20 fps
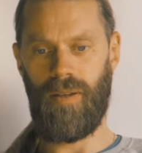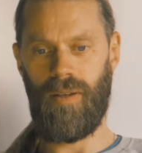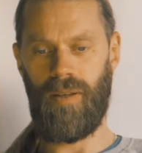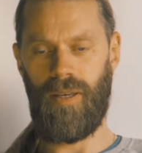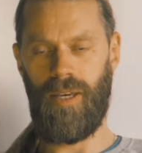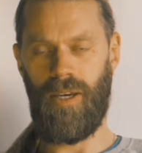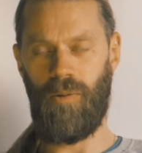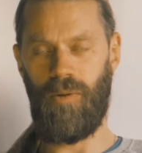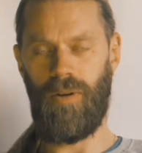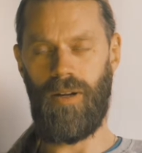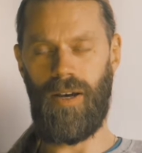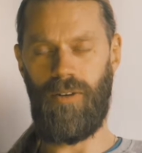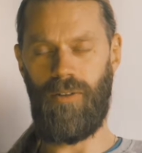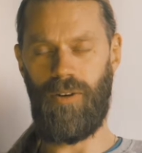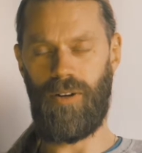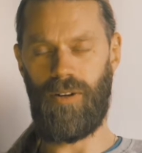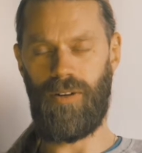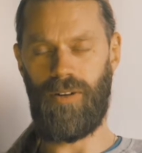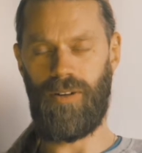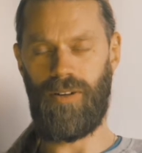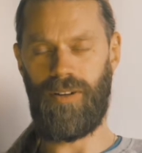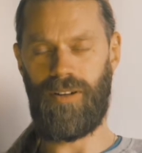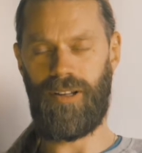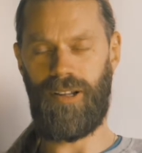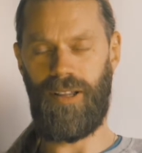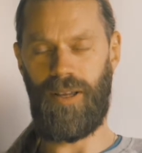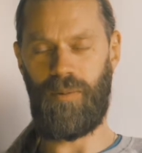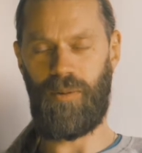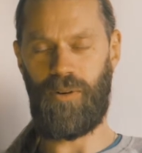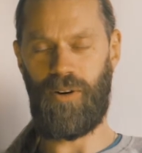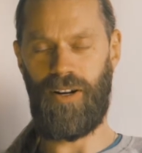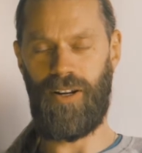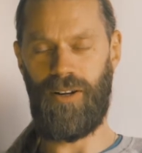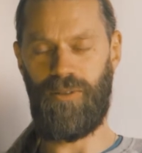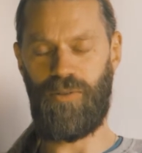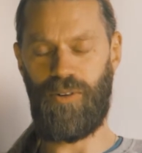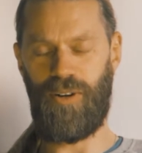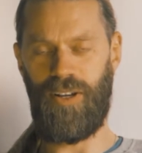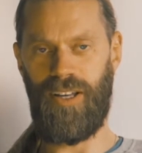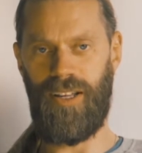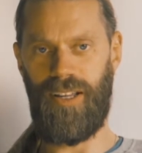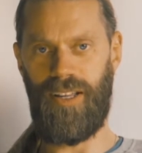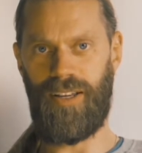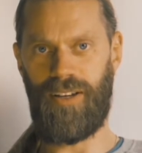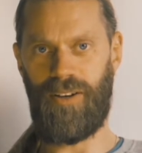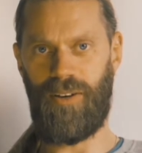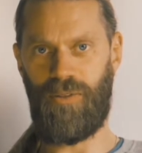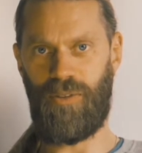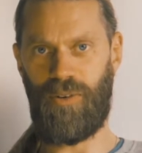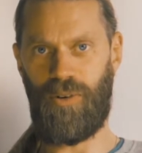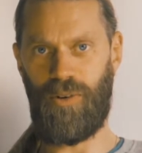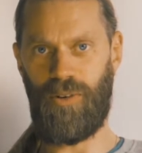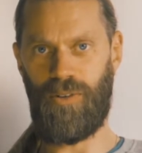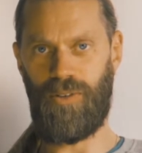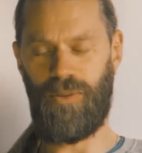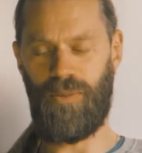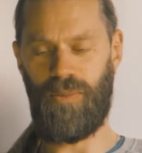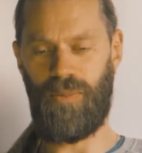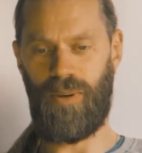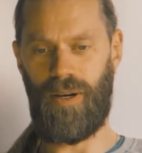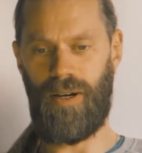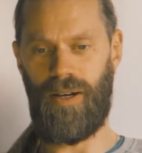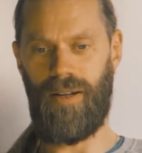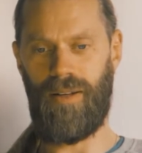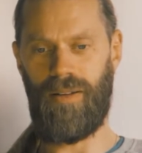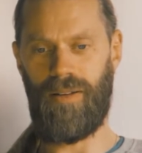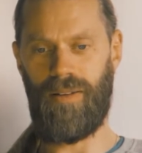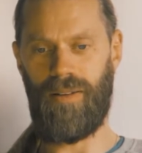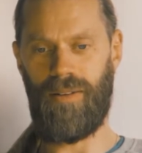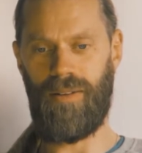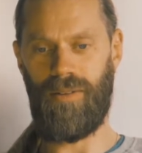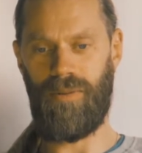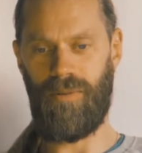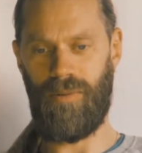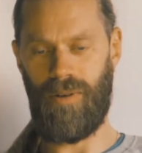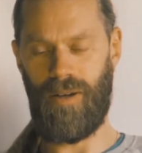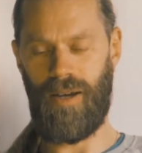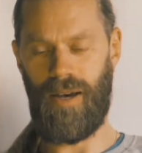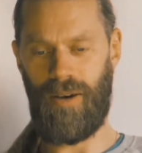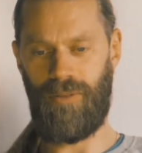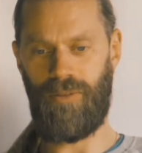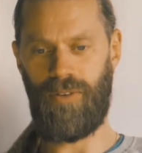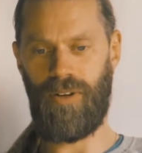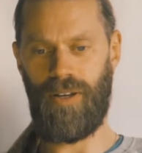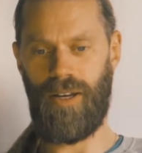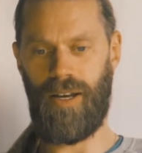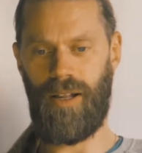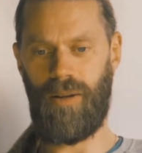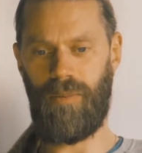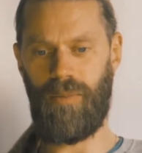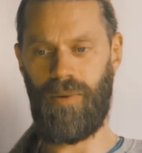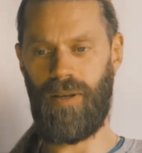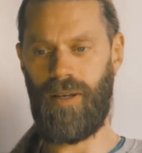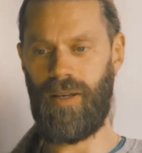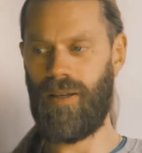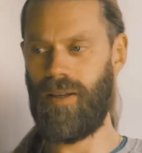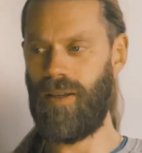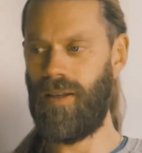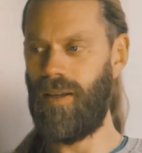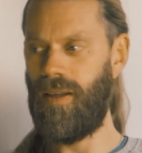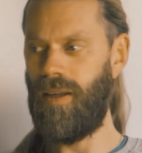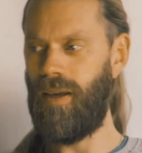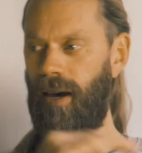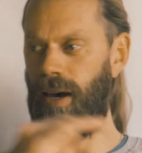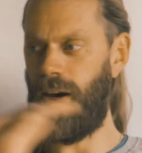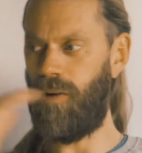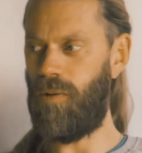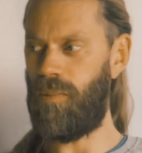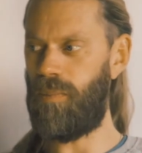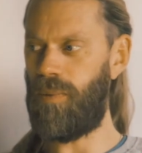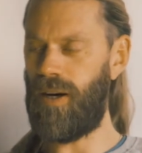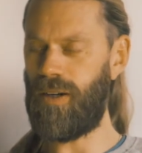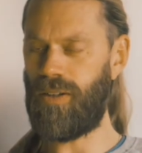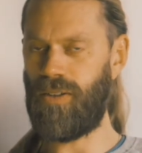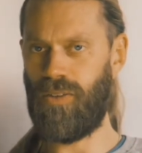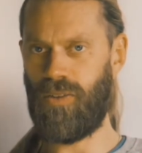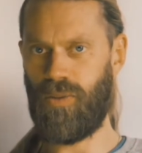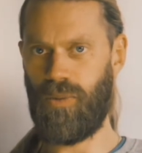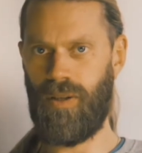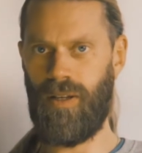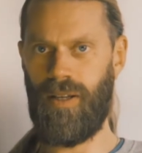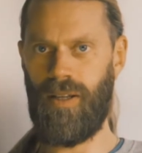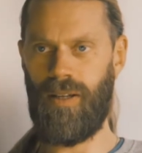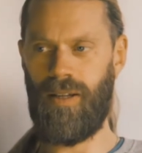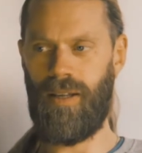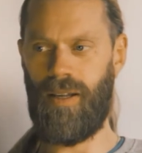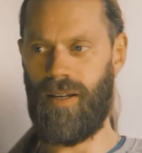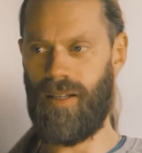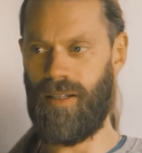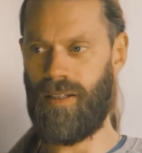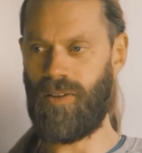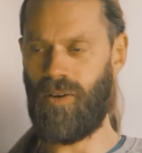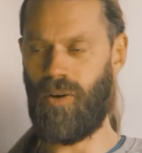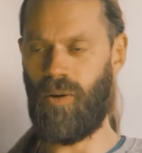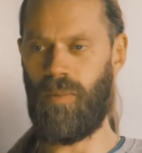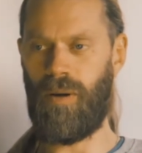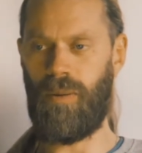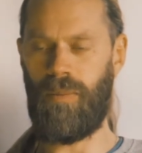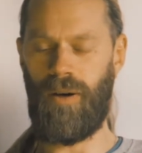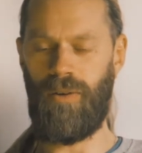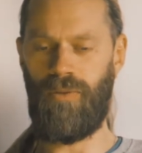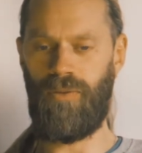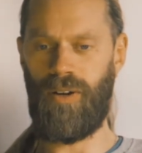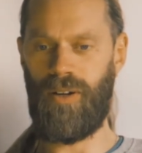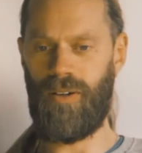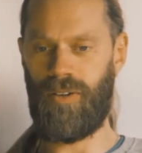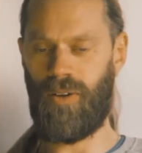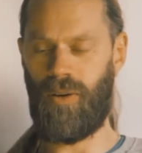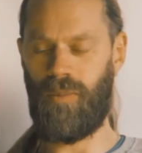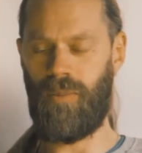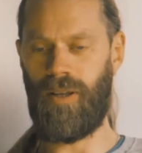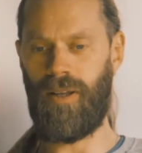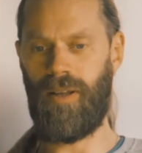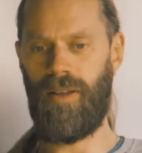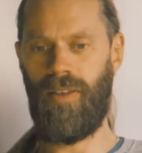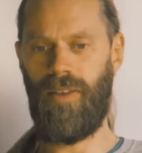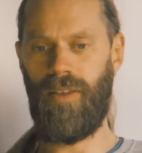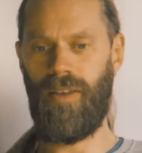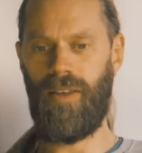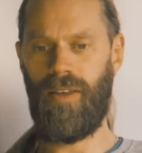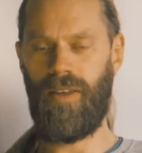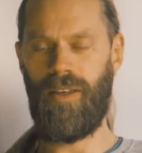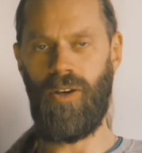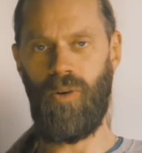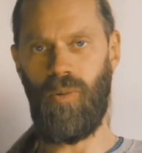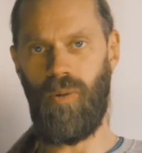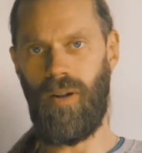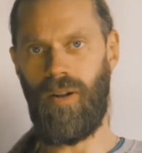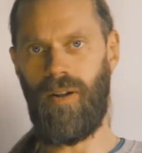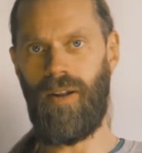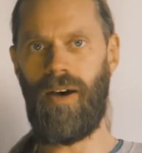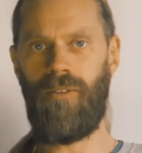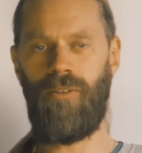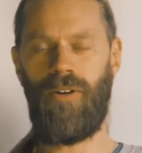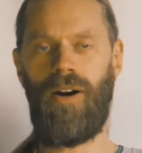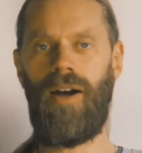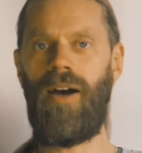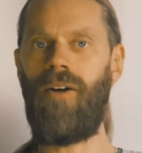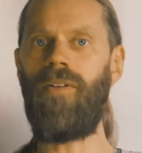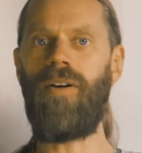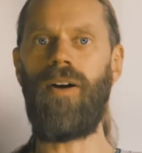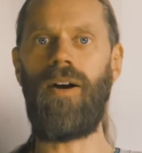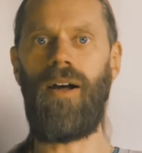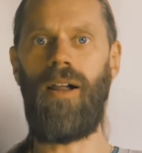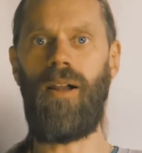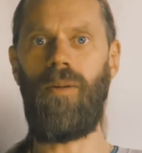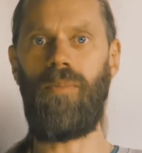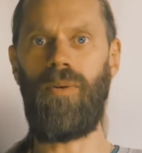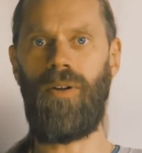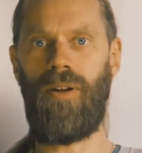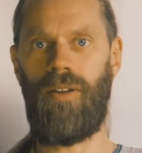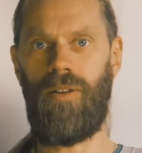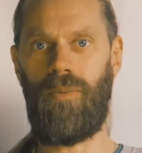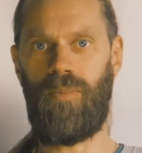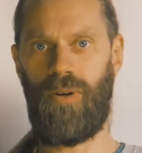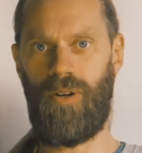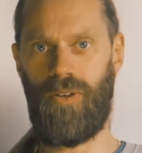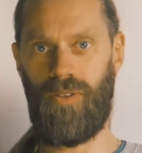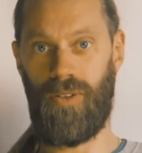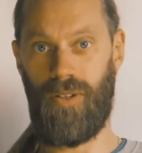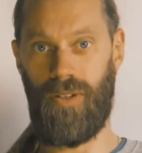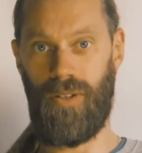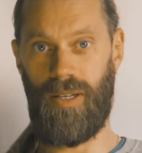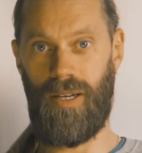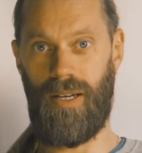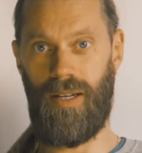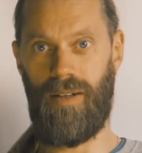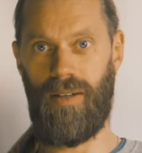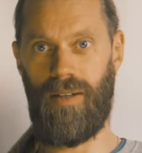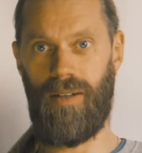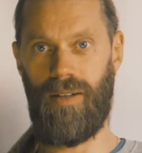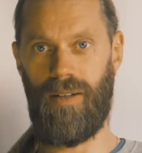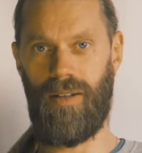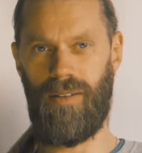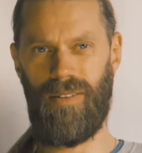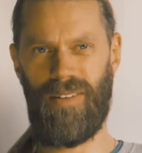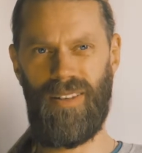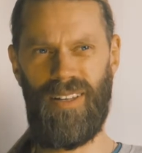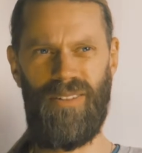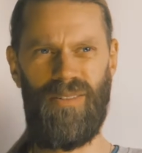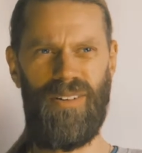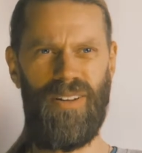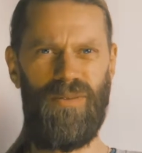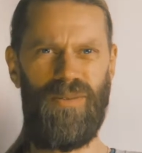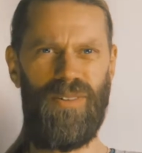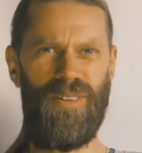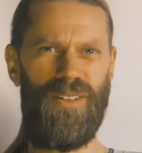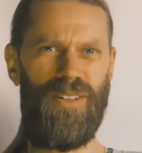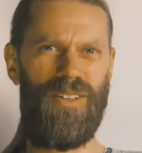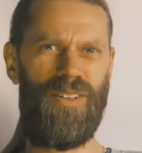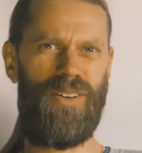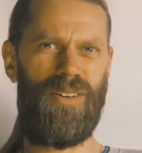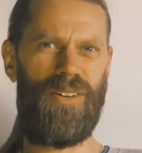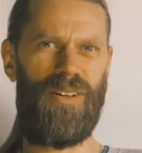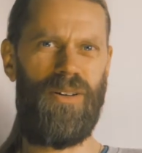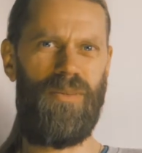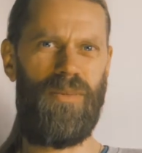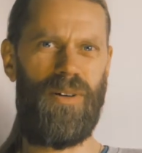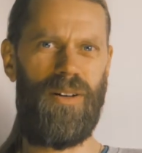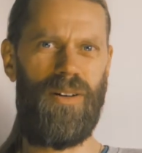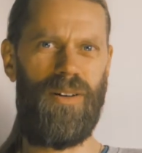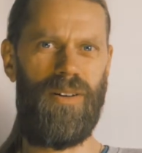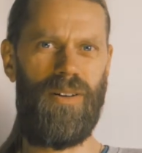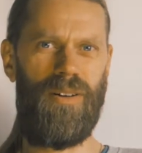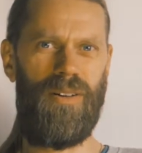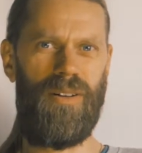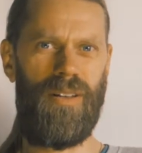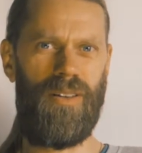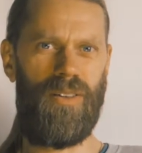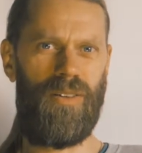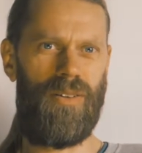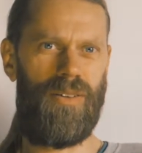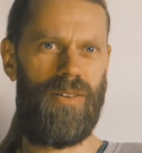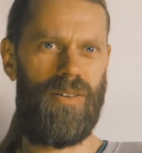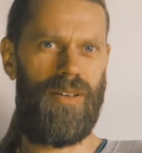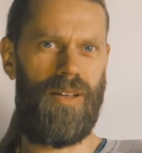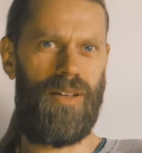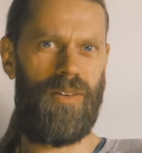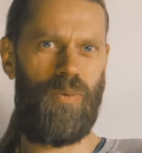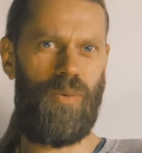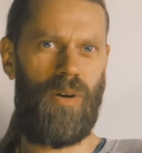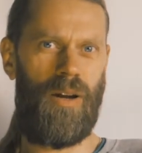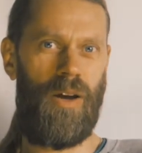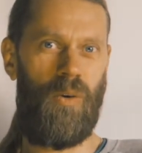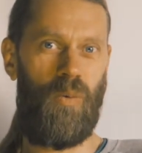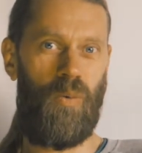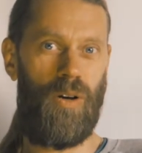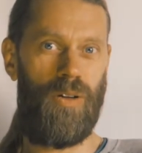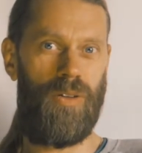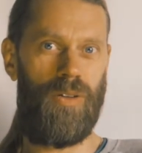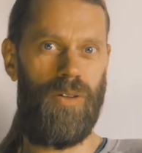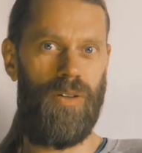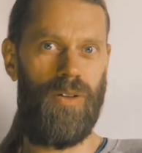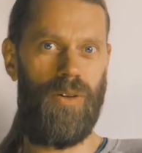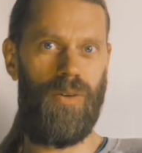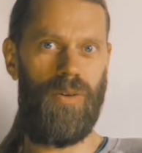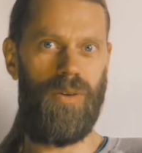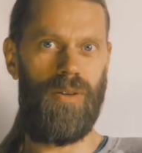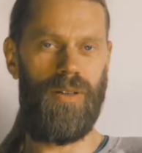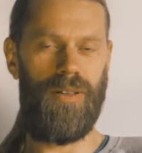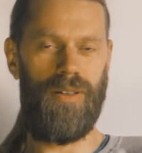He would never claim credit for healing, of course, but after he helped me, I went back to Sweden and he told me, my friend told me, you will never ever help another person again. It's like, what are you talking about? That's what I want to do.